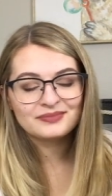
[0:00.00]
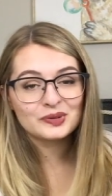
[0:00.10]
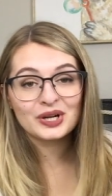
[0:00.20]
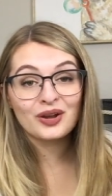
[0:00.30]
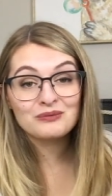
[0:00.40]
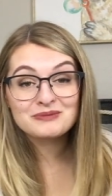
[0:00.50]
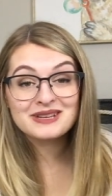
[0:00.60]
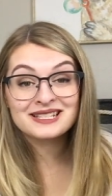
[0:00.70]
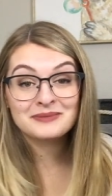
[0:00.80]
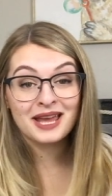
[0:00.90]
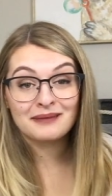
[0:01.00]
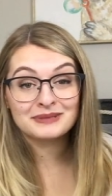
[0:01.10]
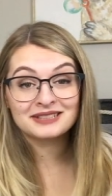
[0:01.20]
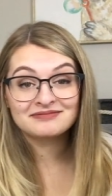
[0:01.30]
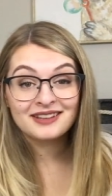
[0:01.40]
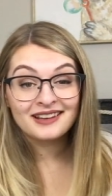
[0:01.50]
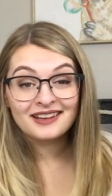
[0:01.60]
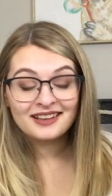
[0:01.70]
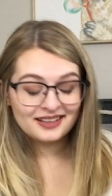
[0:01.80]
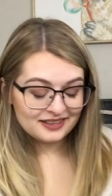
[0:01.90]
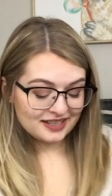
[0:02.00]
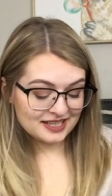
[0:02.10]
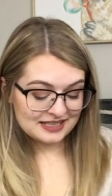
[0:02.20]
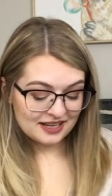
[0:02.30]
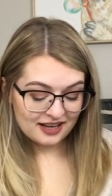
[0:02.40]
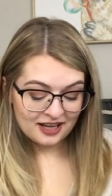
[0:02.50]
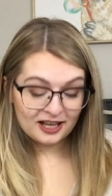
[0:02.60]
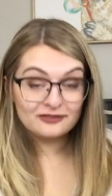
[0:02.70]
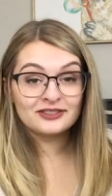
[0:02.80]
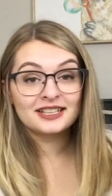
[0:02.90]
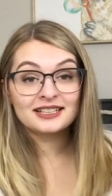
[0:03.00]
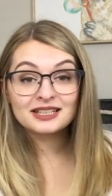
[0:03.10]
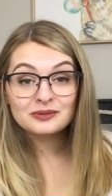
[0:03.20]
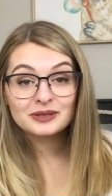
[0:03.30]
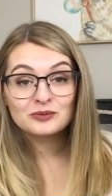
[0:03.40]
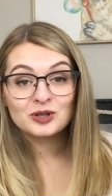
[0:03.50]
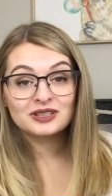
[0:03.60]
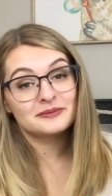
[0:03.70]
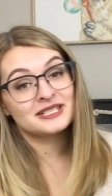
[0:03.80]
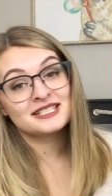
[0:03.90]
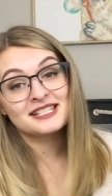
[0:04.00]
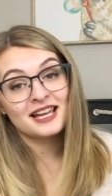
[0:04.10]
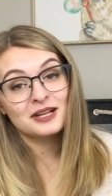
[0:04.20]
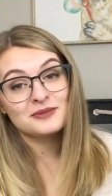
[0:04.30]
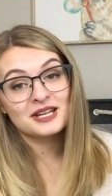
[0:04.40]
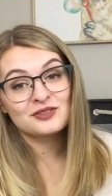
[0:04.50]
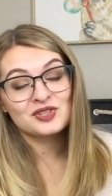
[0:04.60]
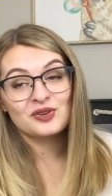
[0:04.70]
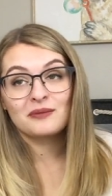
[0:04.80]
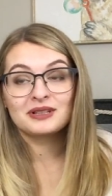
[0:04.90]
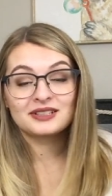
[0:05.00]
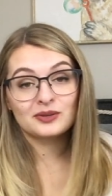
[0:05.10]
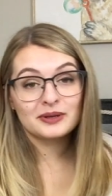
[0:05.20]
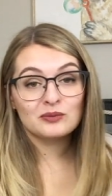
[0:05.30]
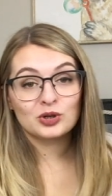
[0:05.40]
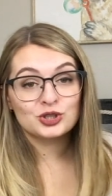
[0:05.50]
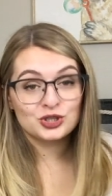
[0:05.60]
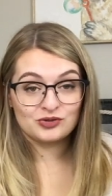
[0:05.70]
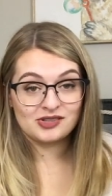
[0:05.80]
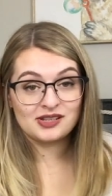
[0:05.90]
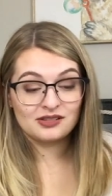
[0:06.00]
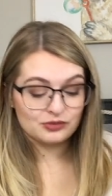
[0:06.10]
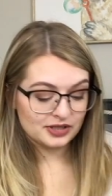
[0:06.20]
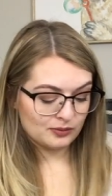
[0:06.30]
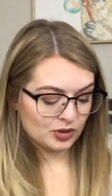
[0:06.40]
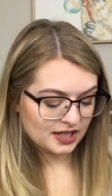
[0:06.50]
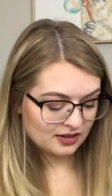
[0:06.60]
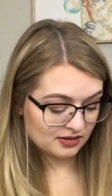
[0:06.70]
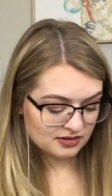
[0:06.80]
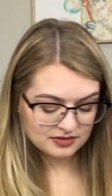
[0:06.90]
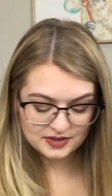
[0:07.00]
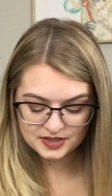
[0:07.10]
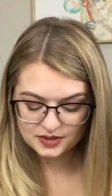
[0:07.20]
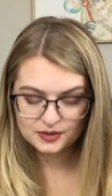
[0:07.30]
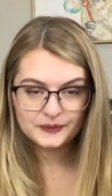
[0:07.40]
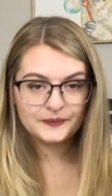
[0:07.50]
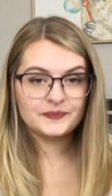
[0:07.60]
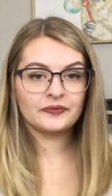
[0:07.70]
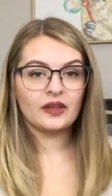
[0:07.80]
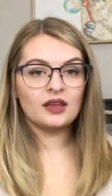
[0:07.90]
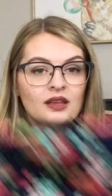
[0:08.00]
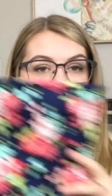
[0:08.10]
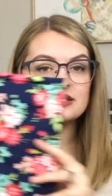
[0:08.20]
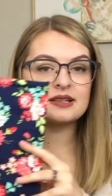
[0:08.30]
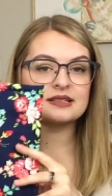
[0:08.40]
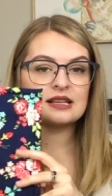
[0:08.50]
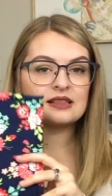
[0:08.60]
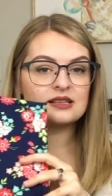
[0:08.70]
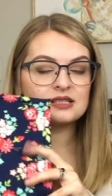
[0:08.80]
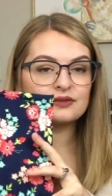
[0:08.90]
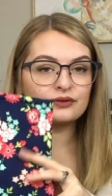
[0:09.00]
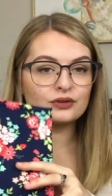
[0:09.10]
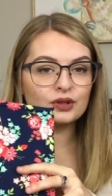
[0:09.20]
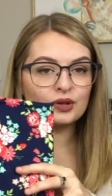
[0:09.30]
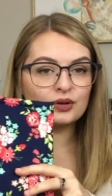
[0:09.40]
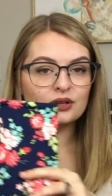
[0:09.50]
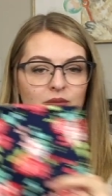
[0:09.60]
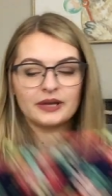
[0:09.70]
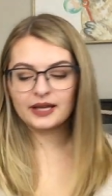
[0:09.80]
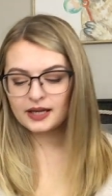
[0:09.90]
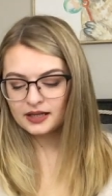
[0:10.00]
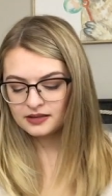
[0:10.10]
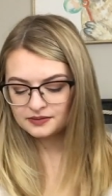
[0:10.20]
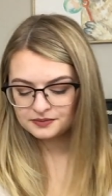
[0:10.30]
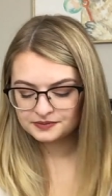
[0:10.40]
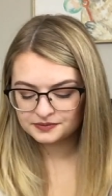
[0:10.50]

Work on what makes me happy. Like I said, I have a little bit more limited time now, so I'm a little bit more choosy of what I'm working on. So this is in this floral bag.